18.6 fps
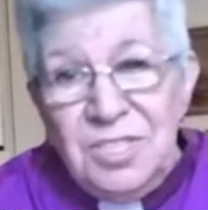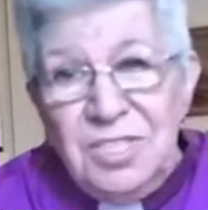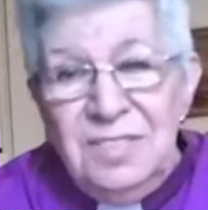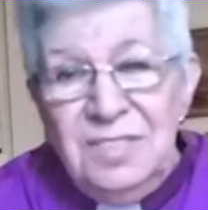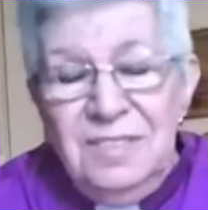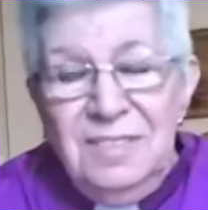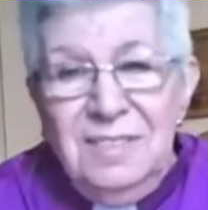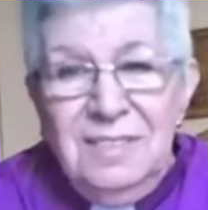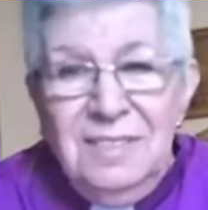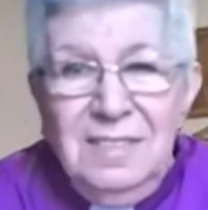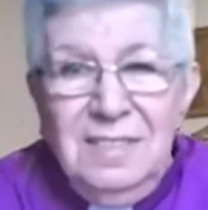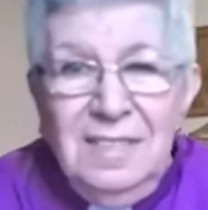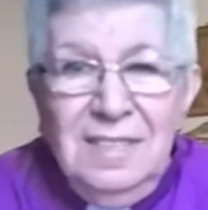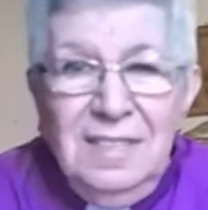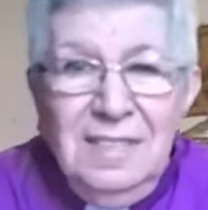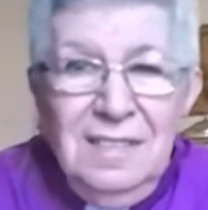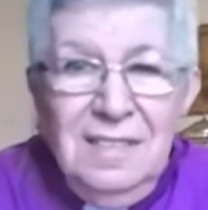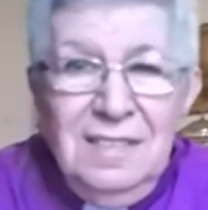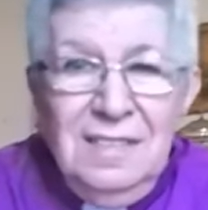who
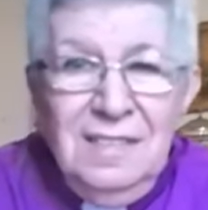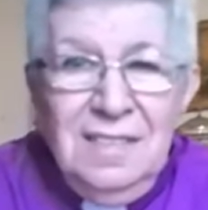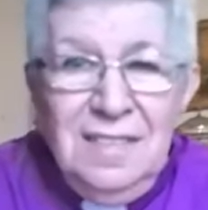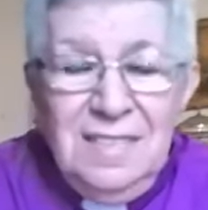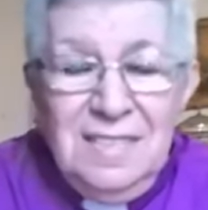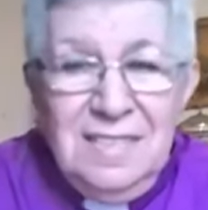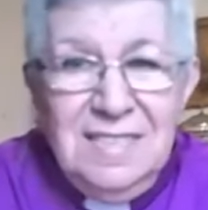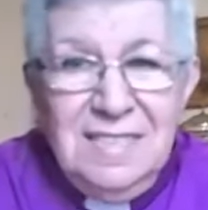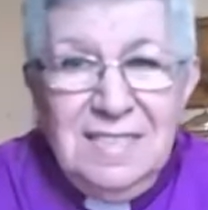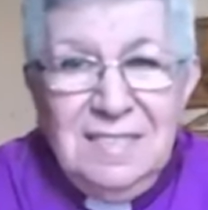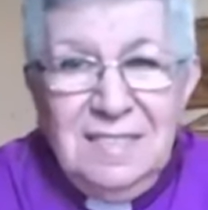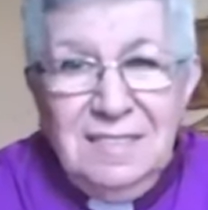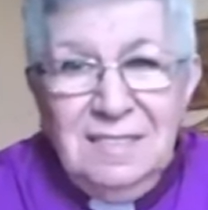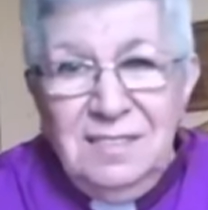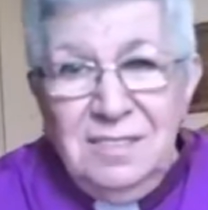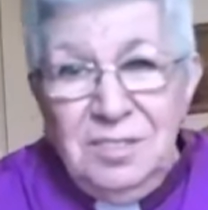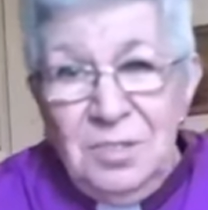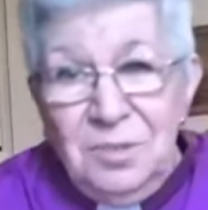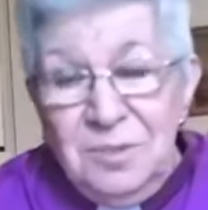watch
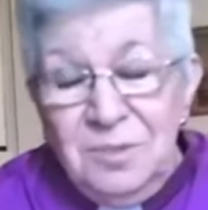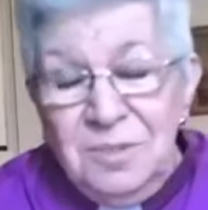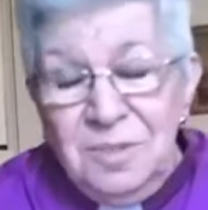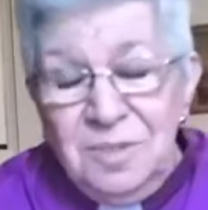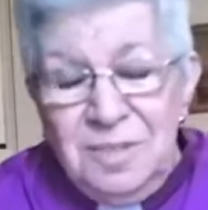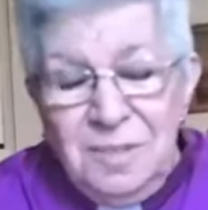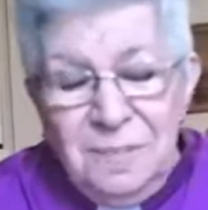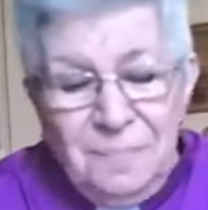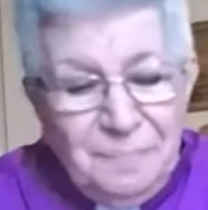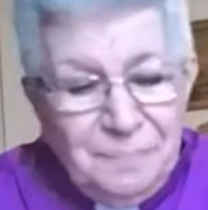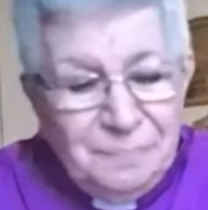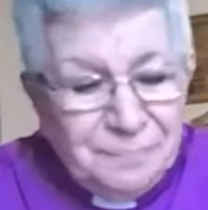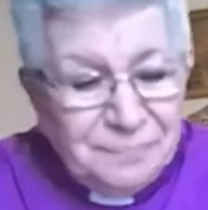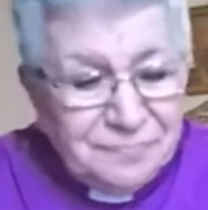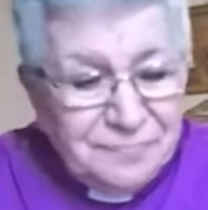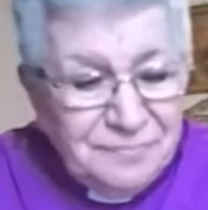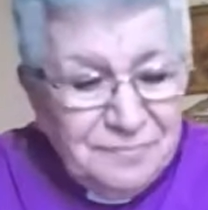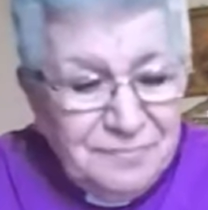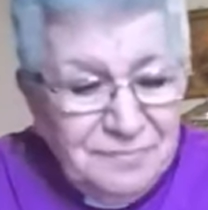this
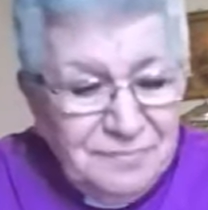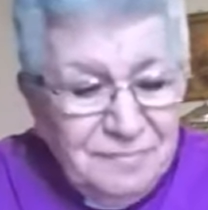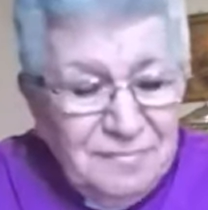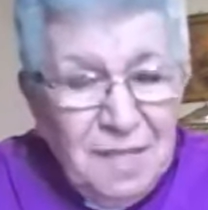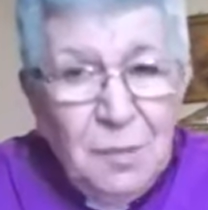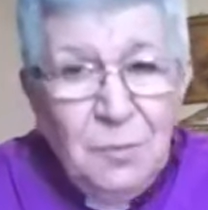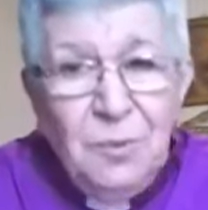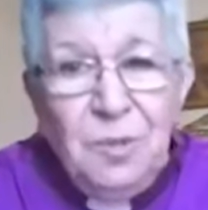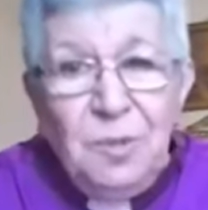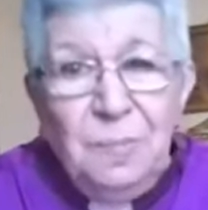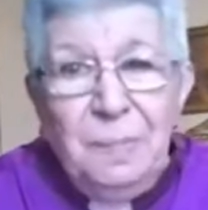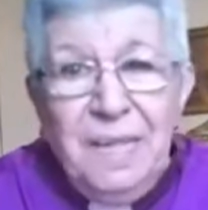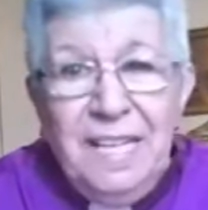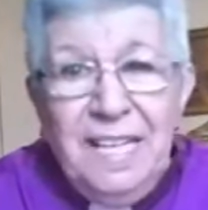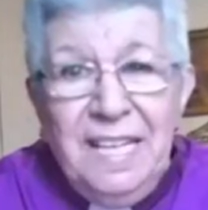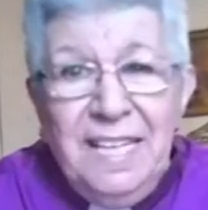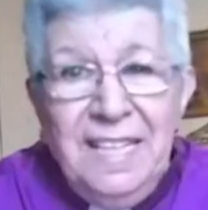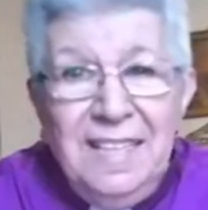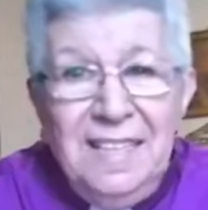talk
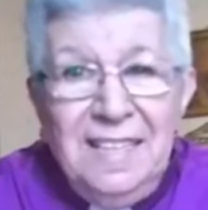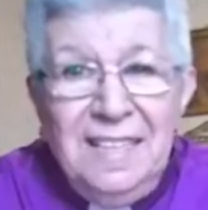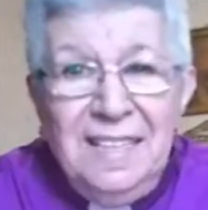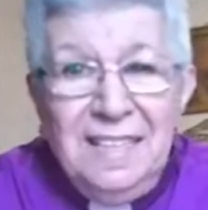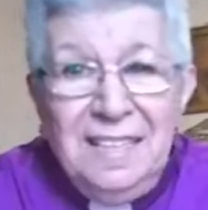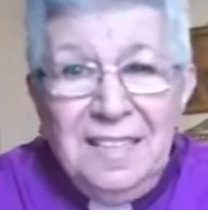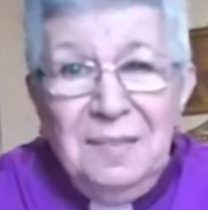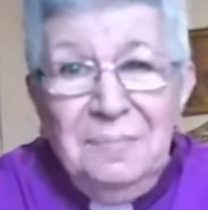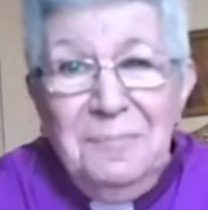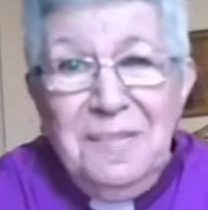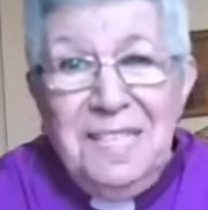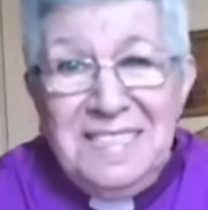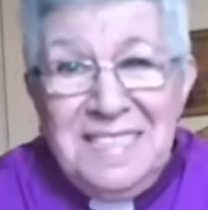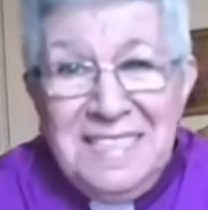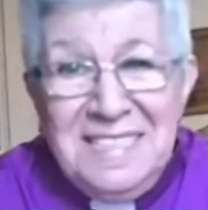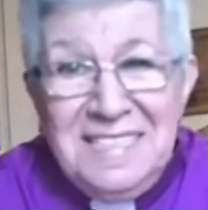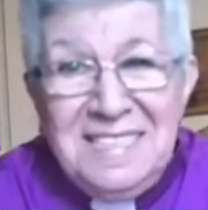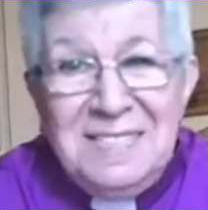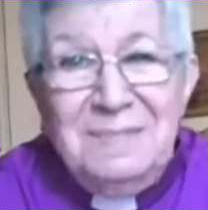will be
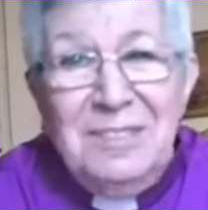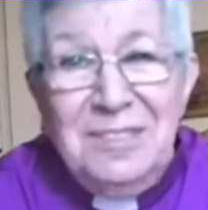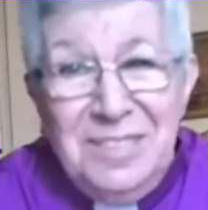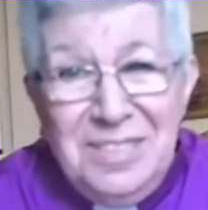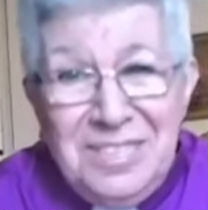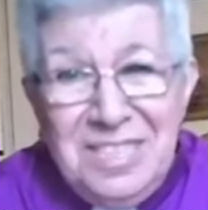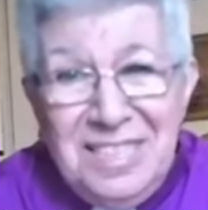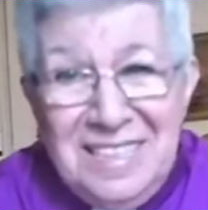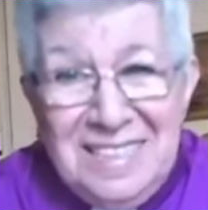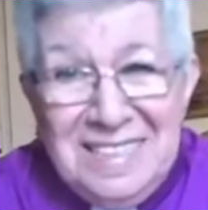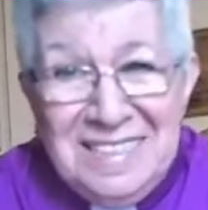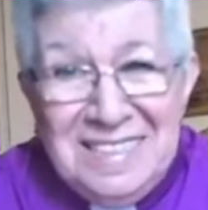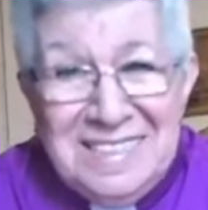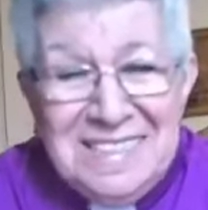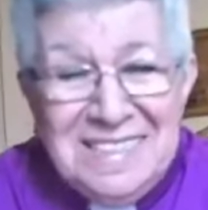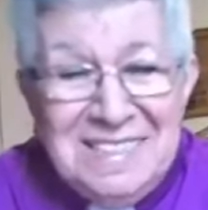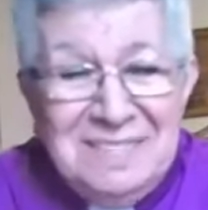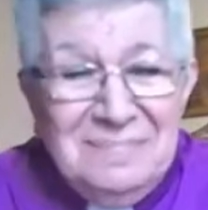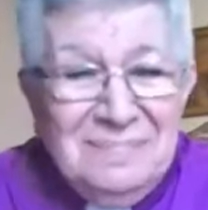committed
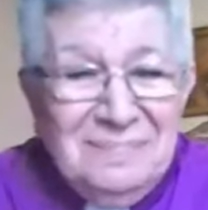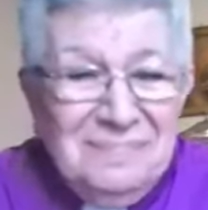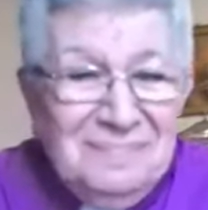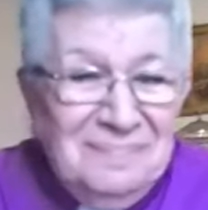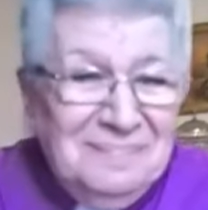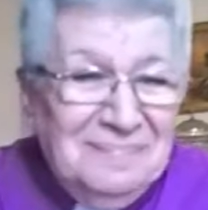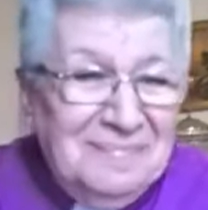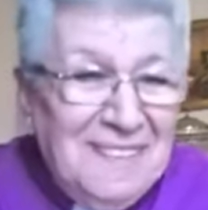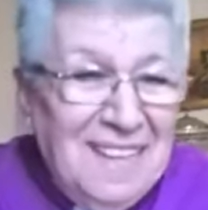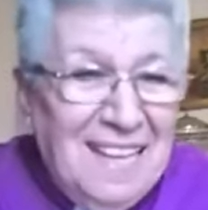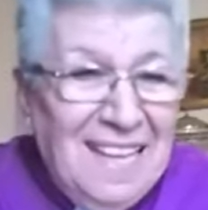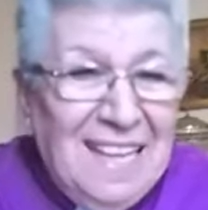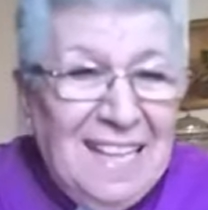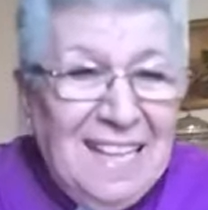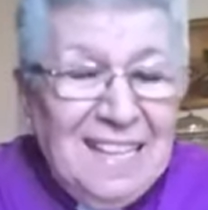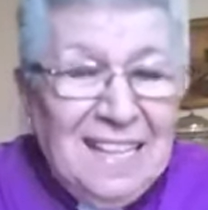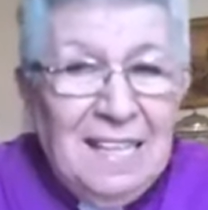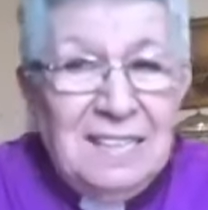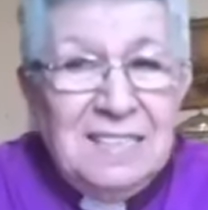spiritualists.
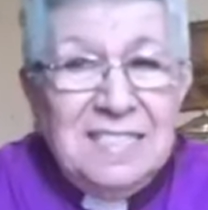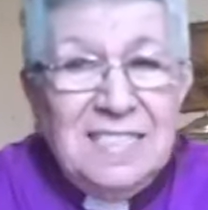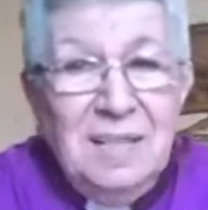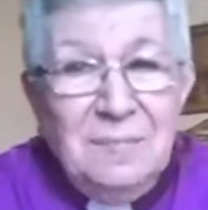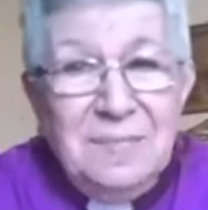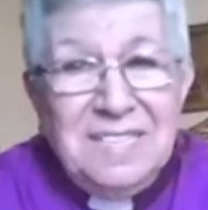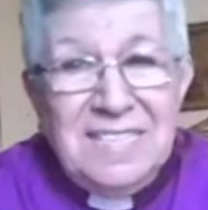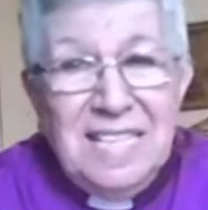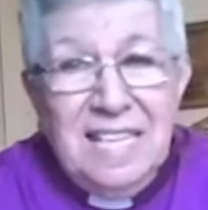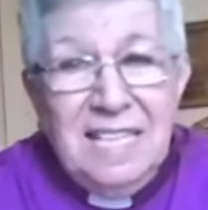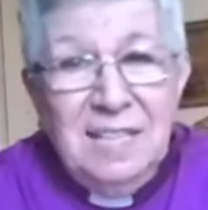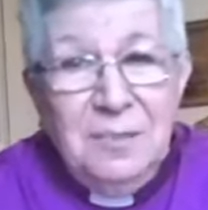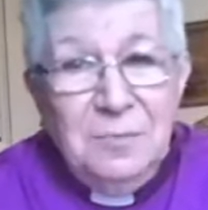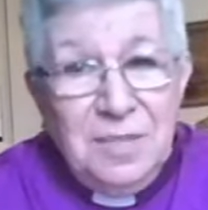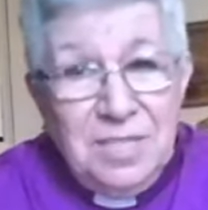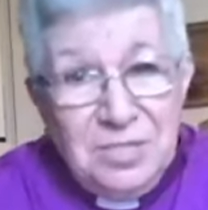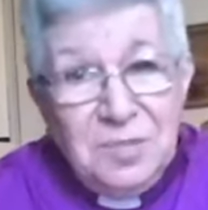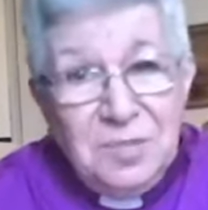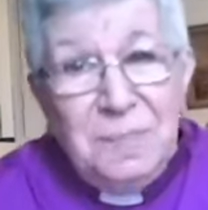Now,
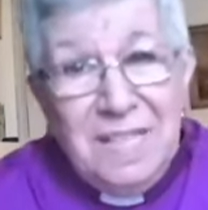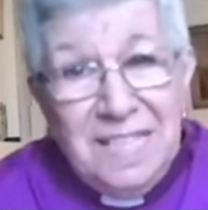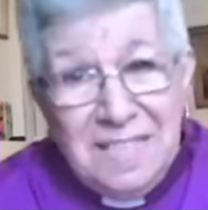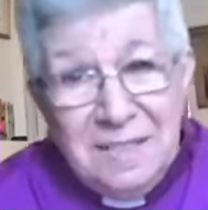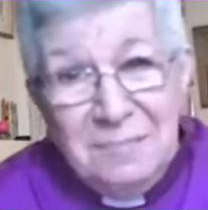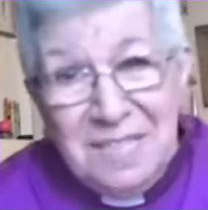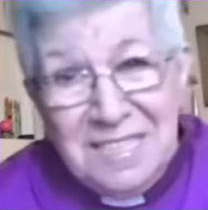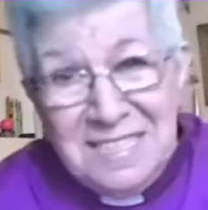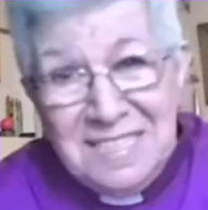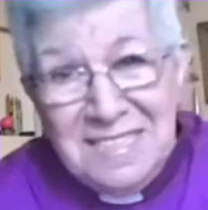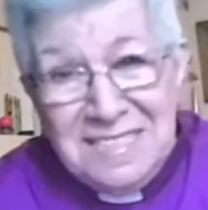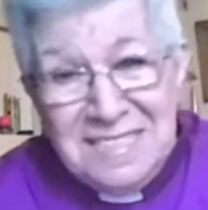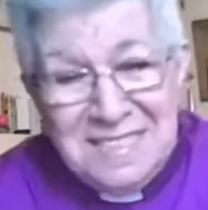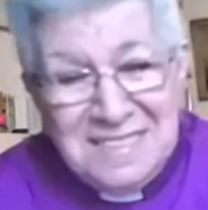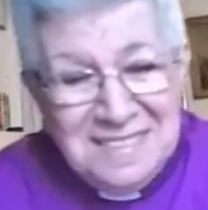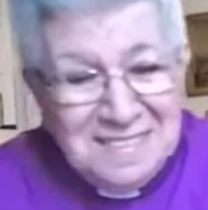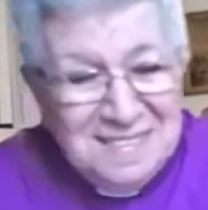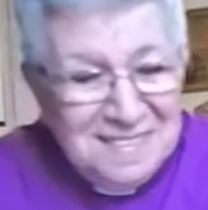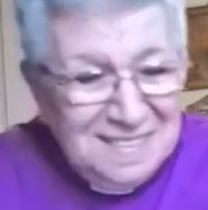some say that we should
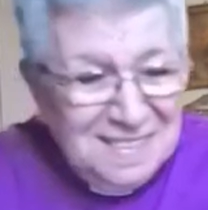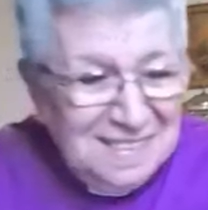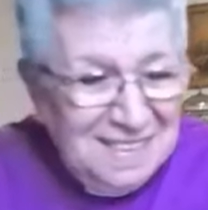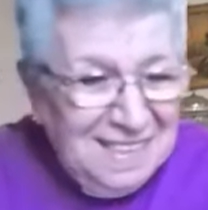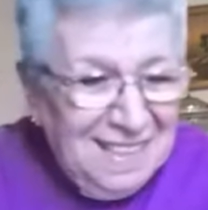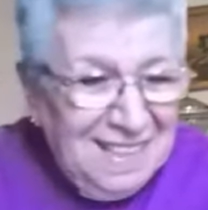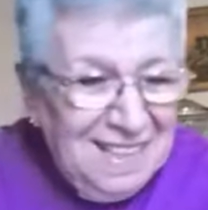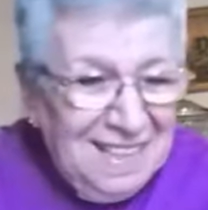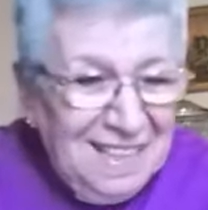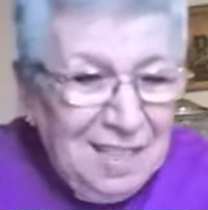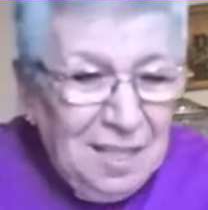be committed,